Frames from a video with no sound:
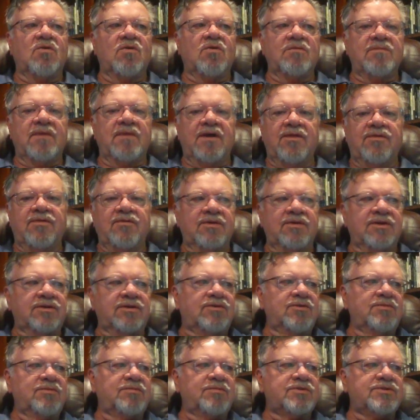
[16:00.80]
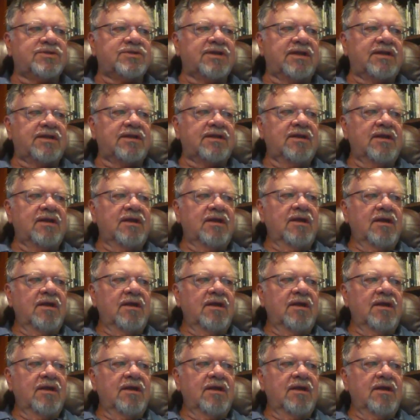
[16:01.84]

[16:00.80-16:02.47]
corn by 32%,